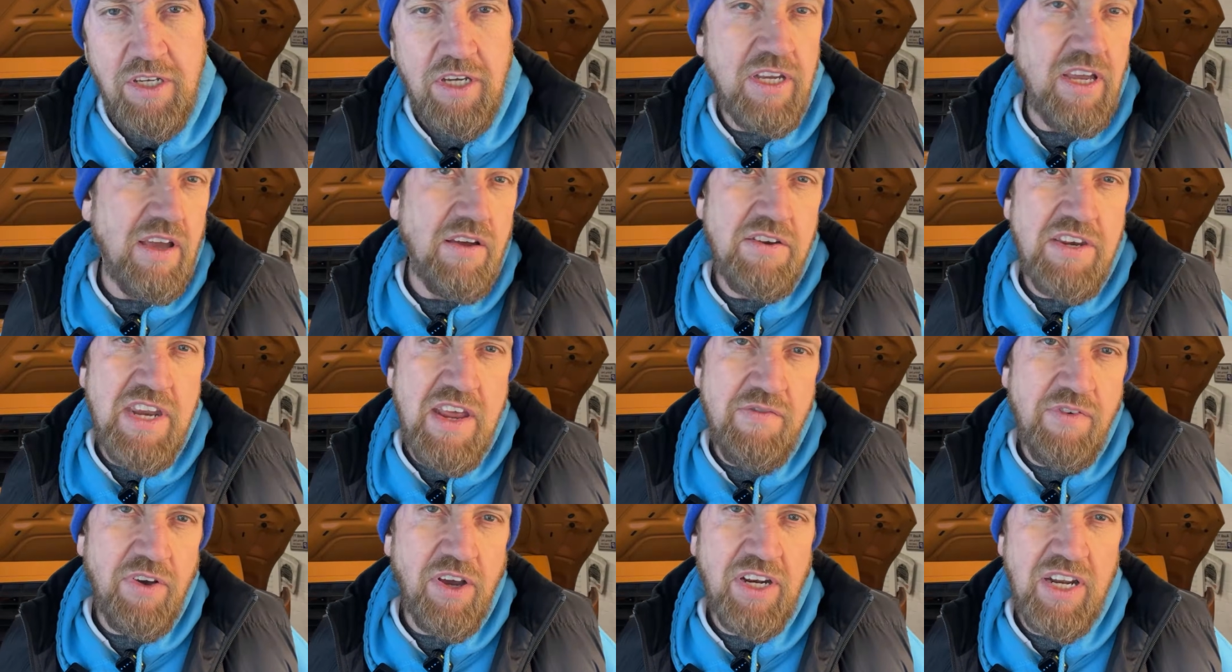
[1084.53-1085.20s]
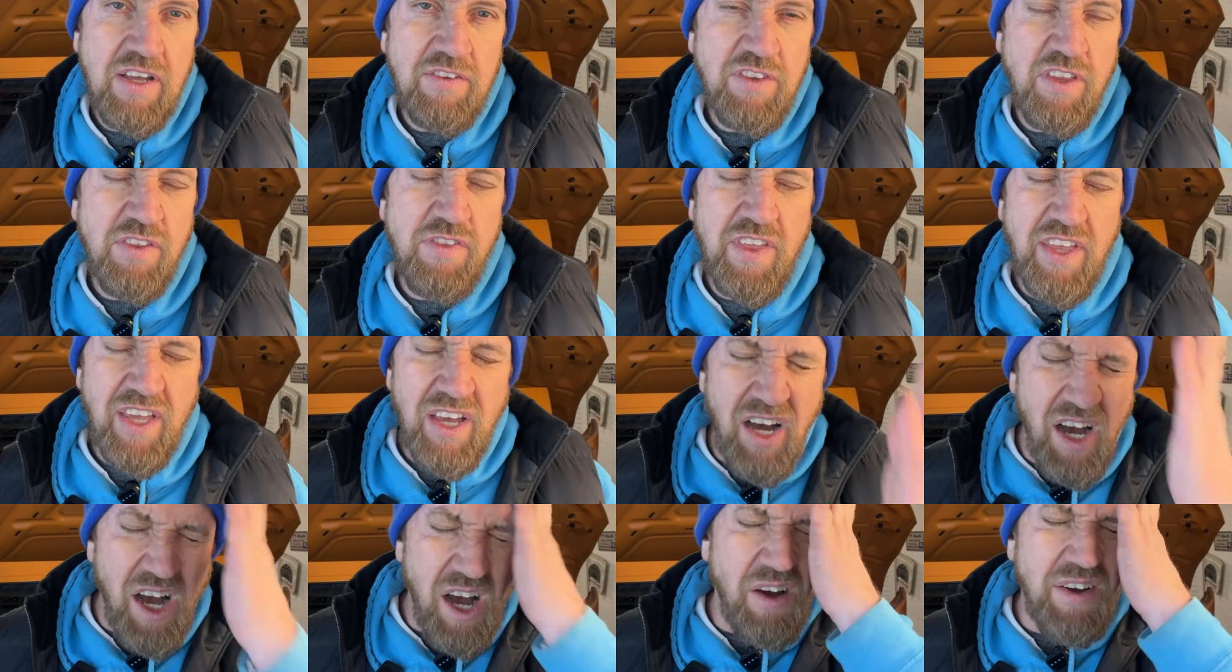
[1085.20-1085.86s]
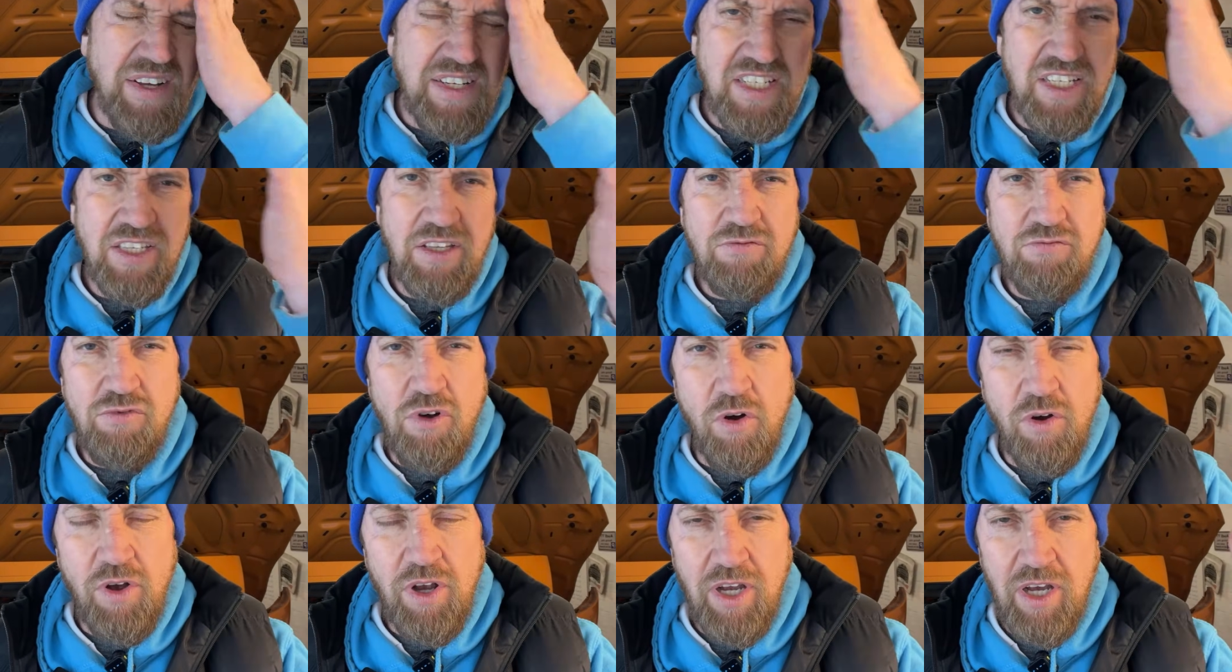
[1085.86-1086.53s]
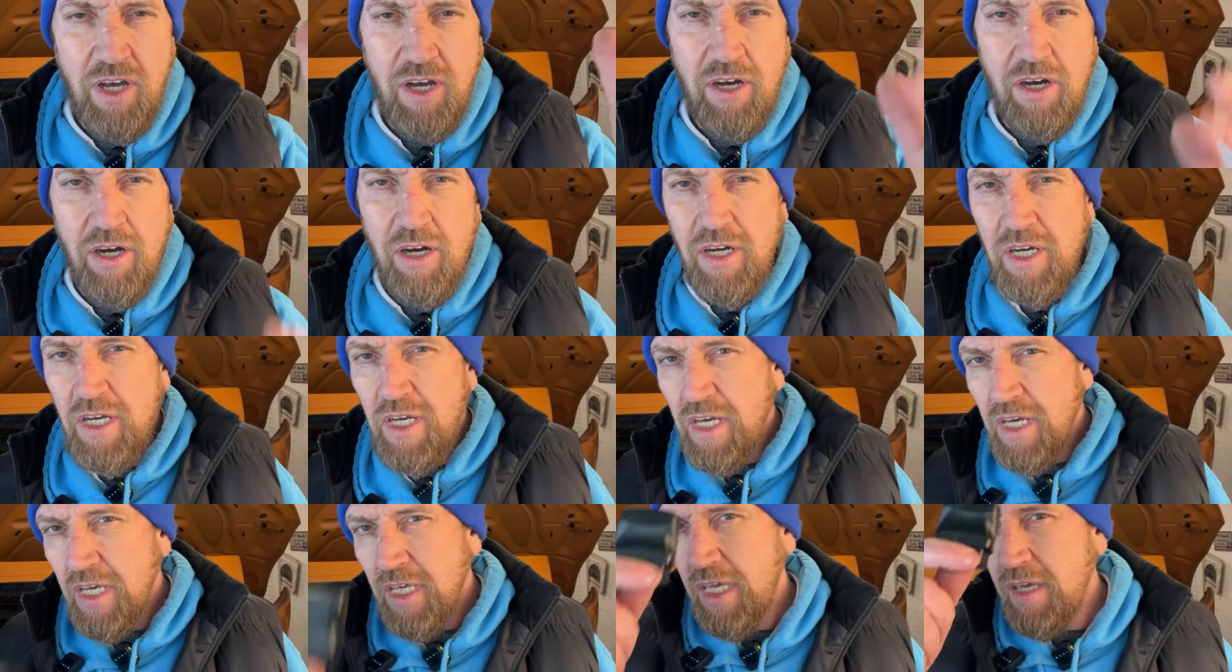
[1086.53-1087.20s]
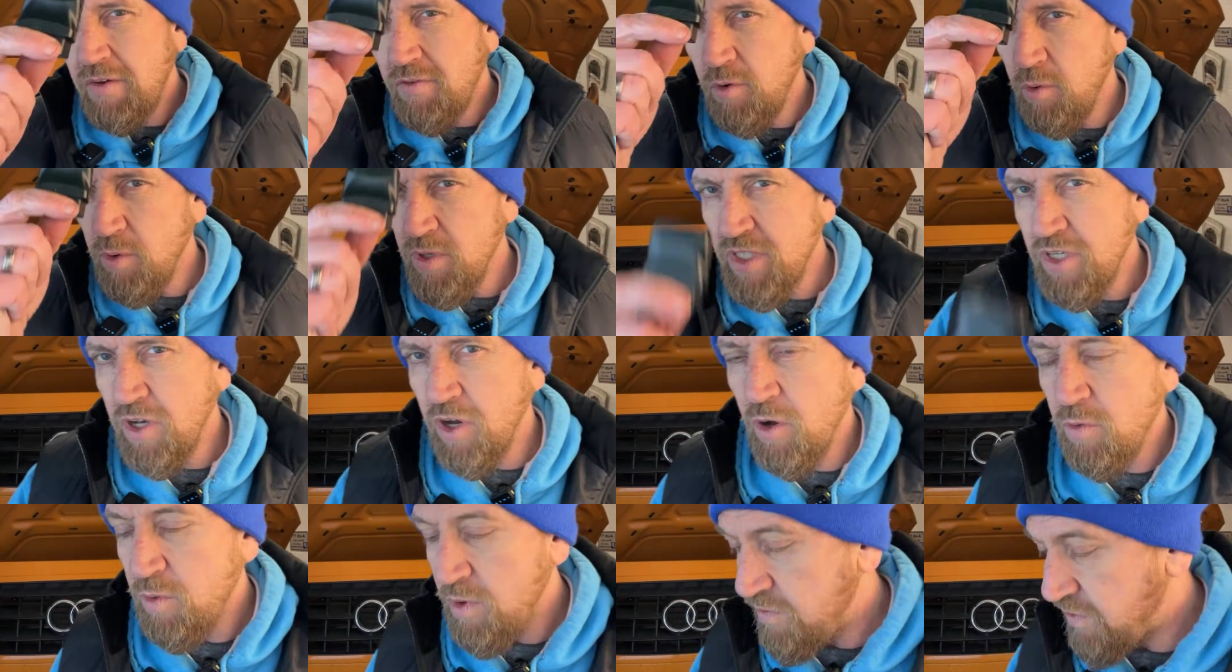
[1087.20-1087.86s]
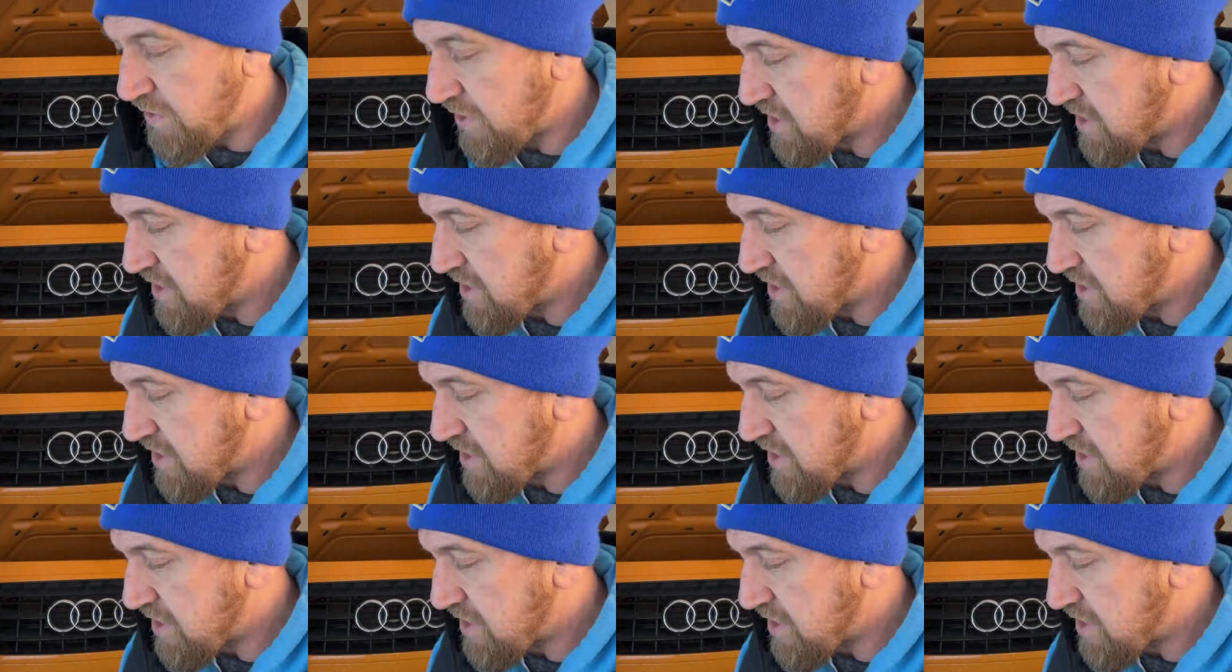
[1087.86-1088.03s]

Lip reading: You're never going to have to think, oh, it's in the wrong car. You've always got it with you.